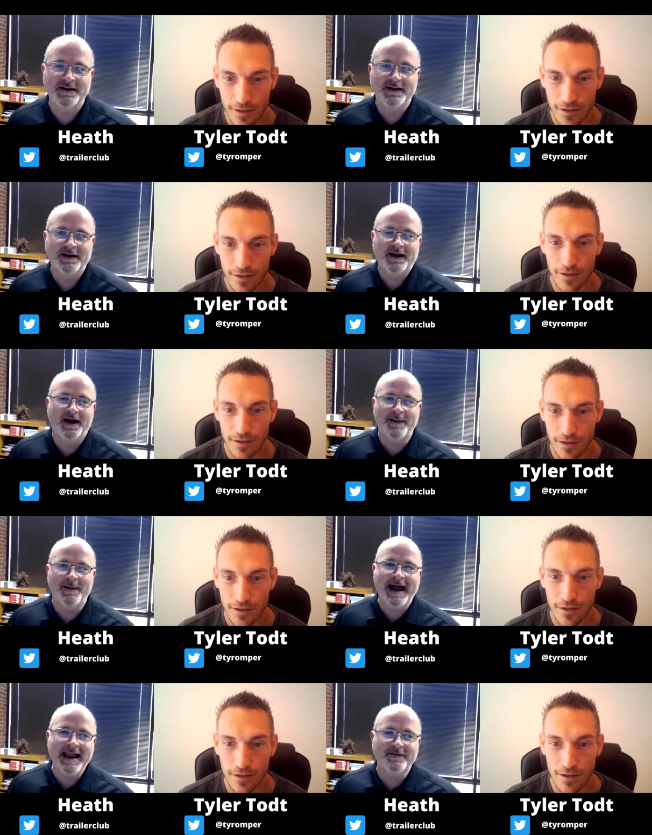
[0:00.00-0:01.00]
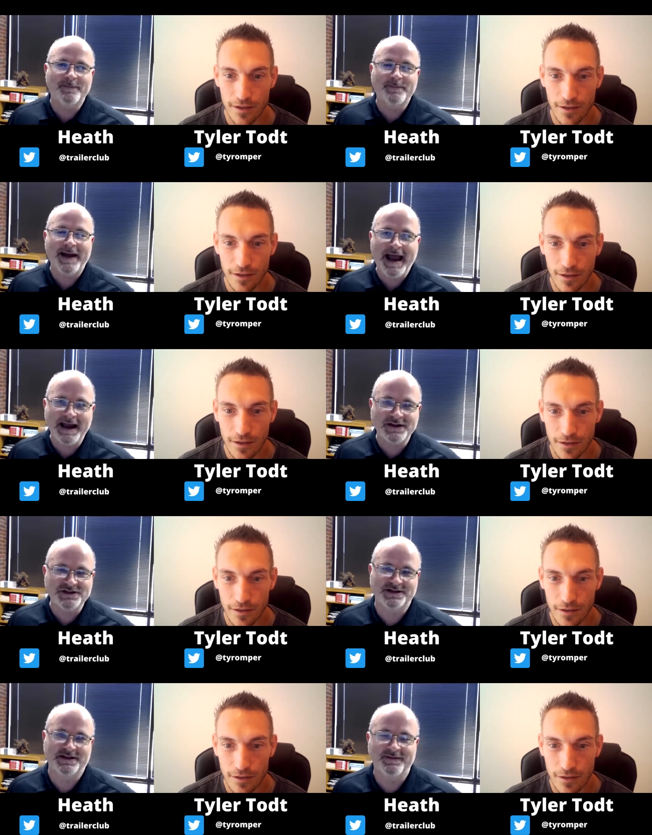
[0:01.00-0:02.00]
Speaker 1: Um, I have a
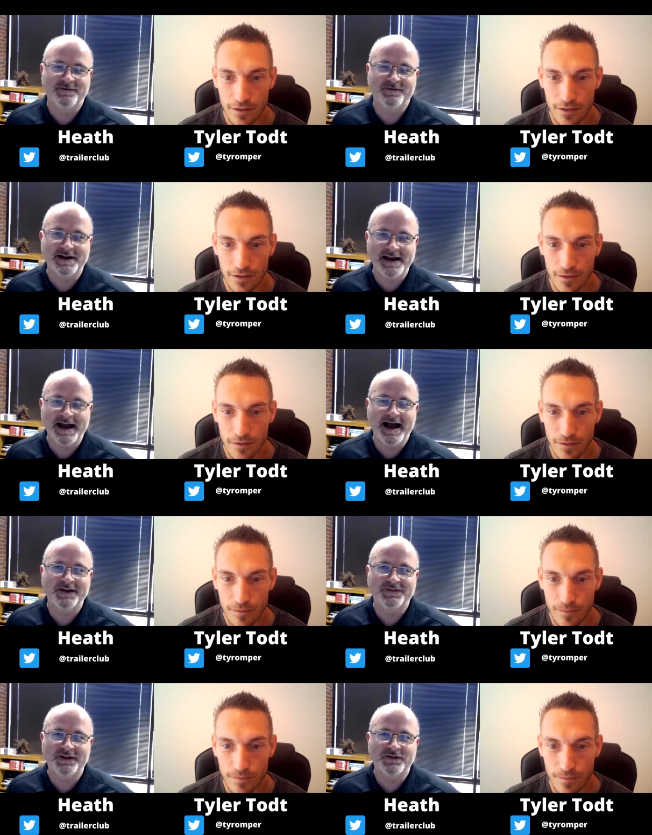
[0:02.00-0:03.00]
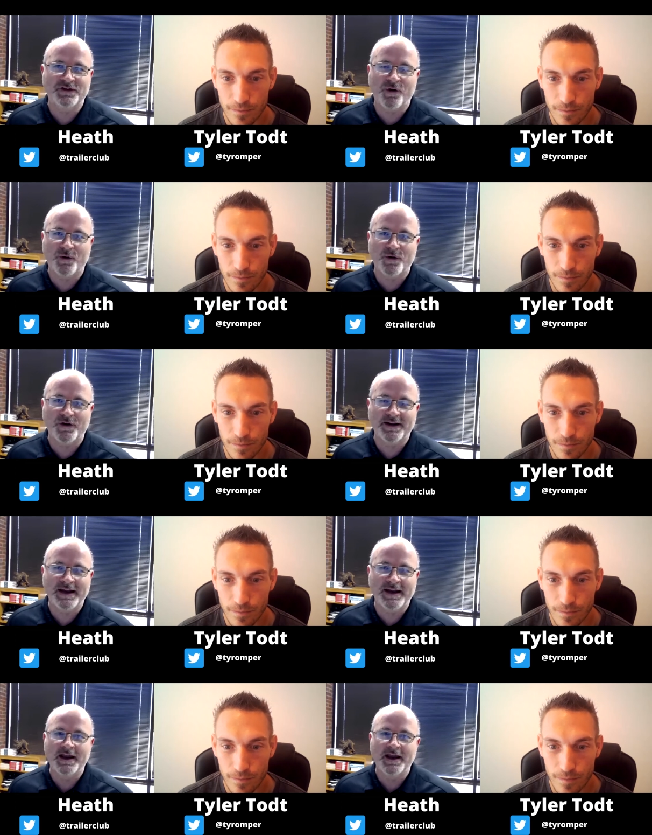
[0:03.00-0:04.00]
passion for guys to totally
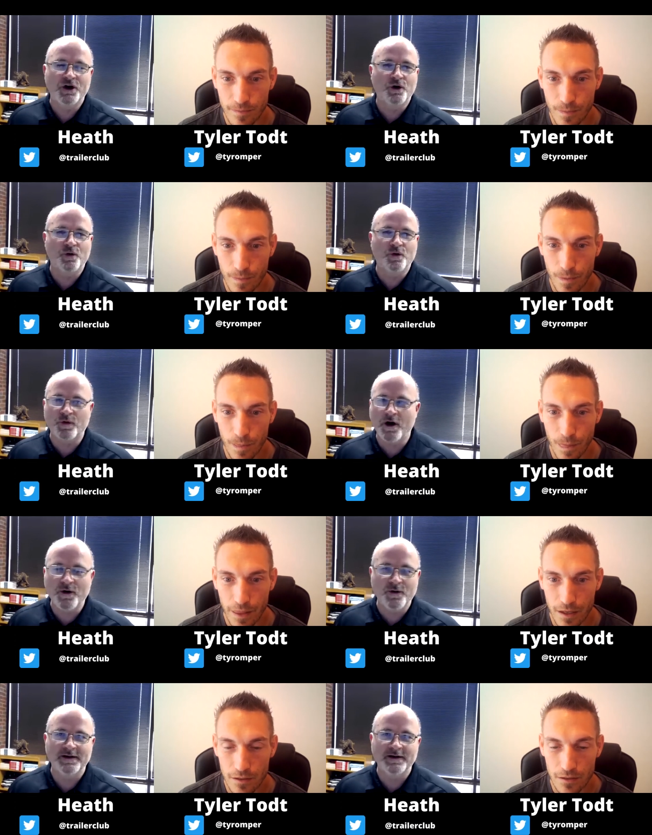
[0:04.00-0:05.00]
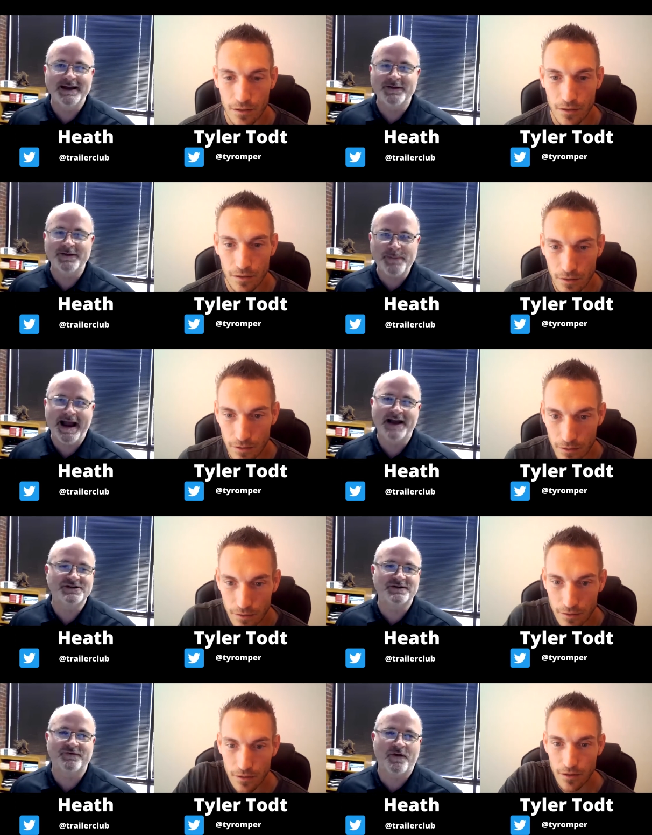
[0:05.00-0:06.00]
grow in their passion
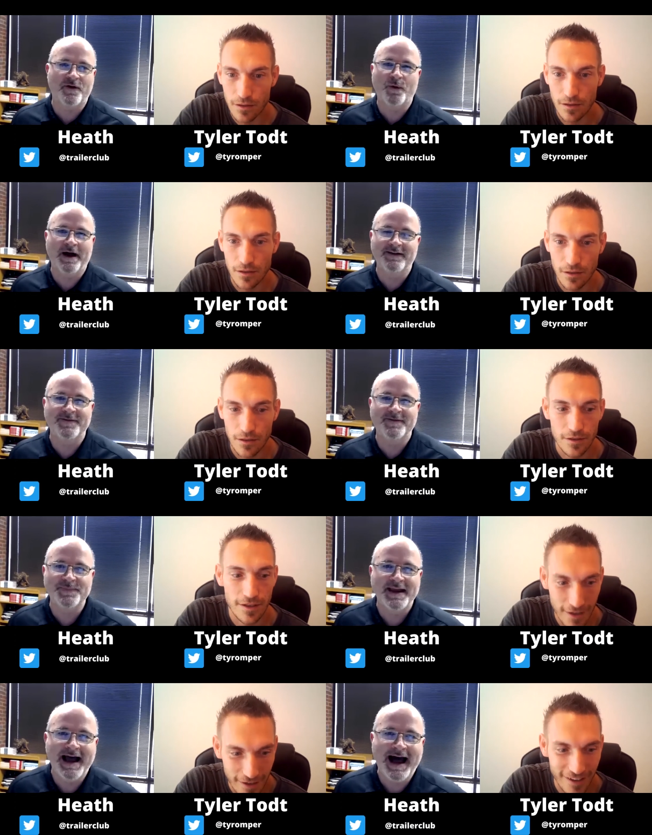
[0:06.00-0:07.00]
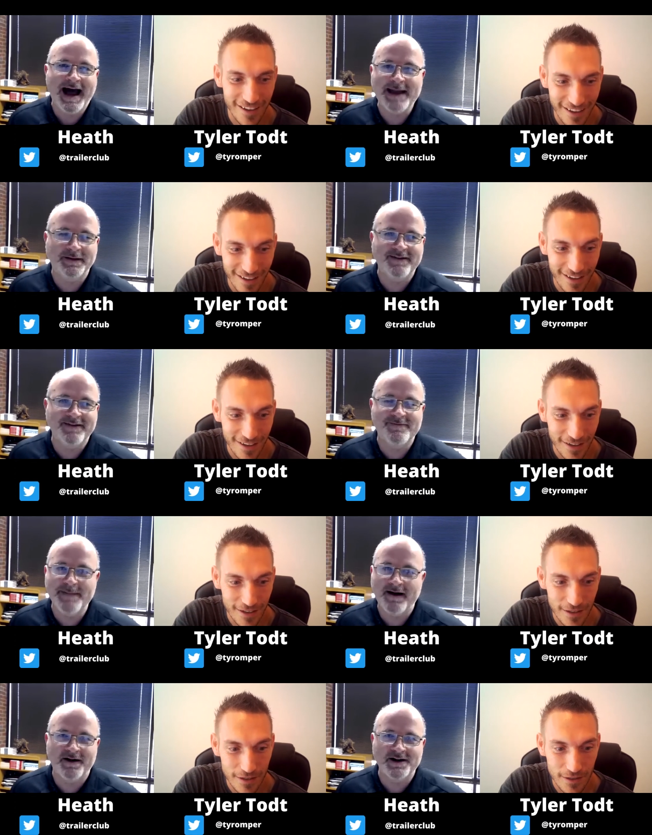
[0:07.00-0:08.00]
for their wife. I believe
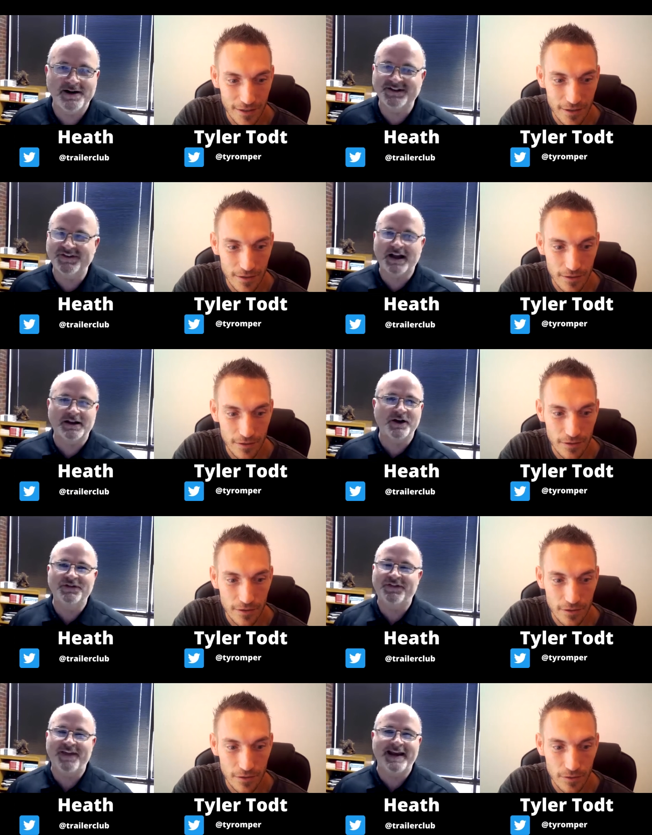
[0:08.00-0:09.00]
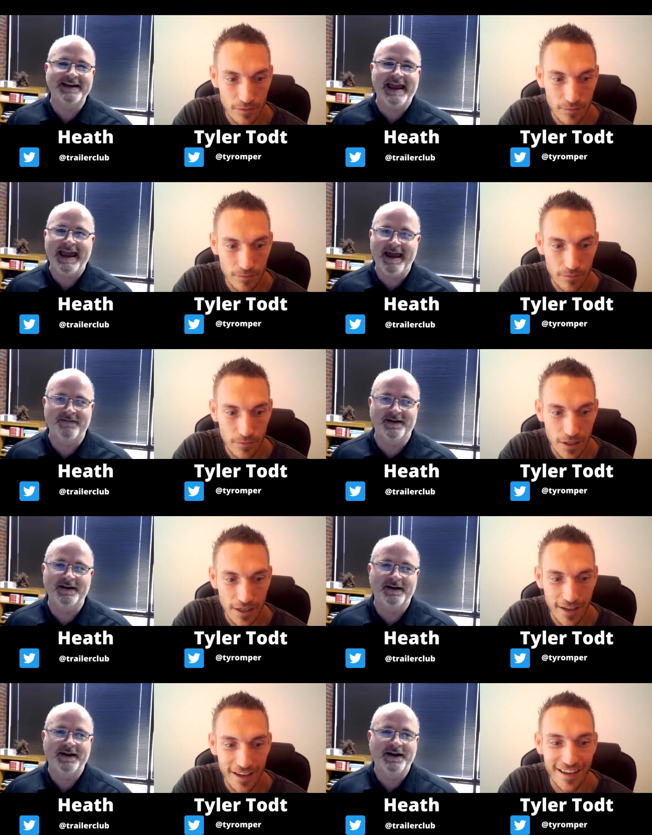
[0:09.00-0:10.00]
marriage is the closest thing to heaven
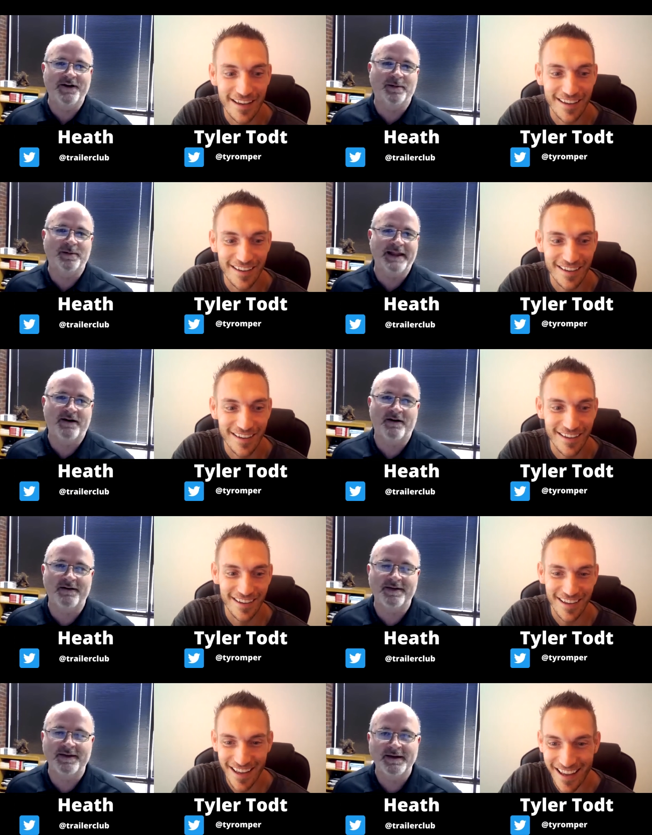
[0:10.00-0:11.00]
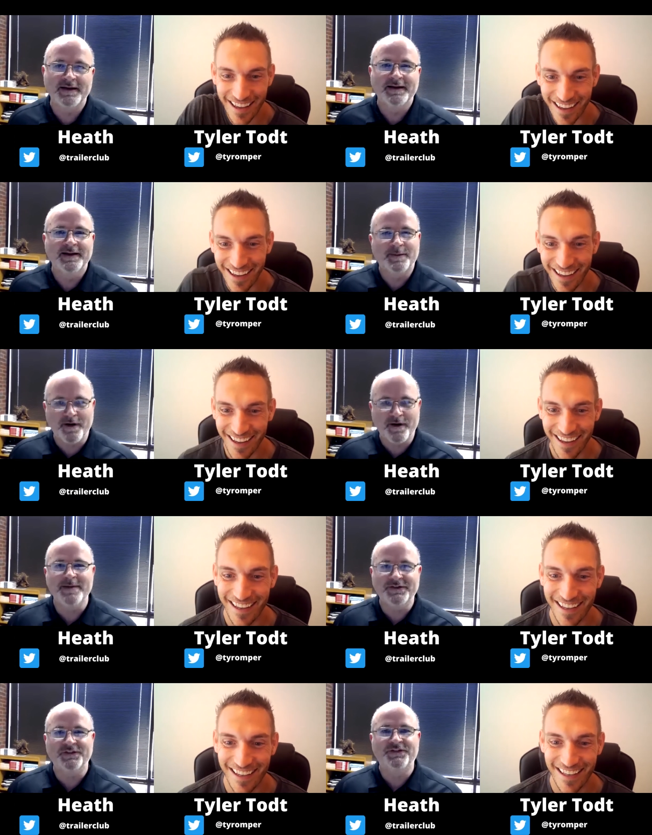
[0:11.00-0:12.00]
here on planet Earth. The problem is
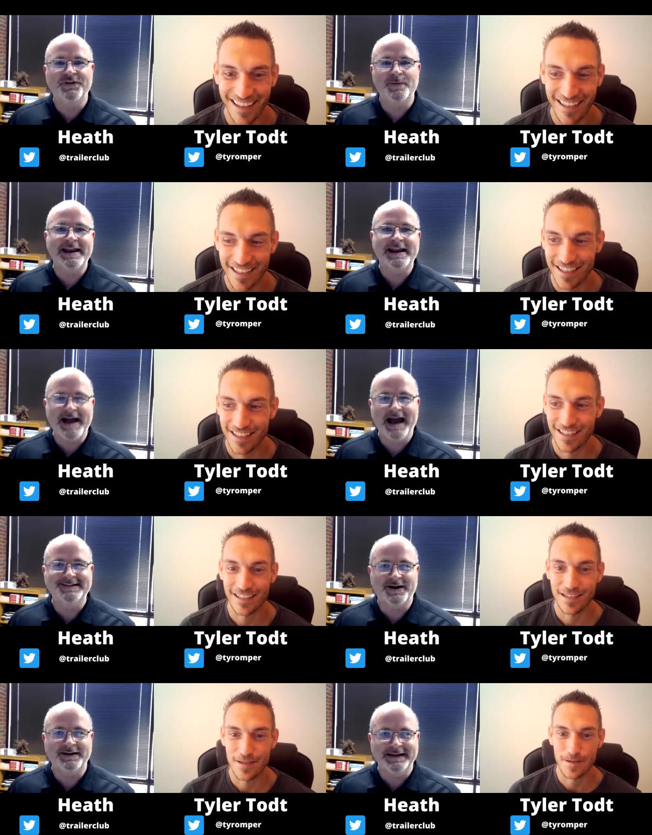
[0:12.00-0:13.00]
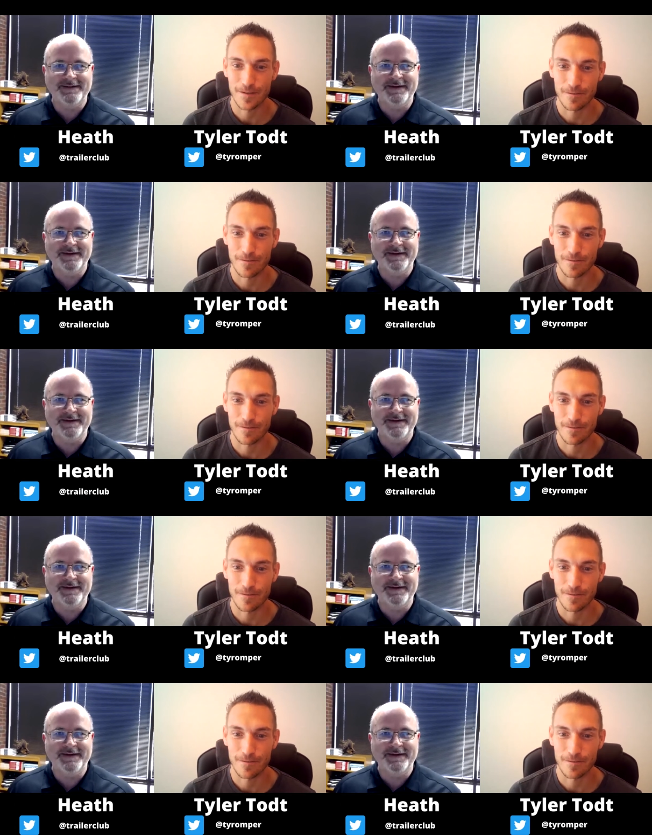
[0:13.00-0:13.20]
there's so many guys that are living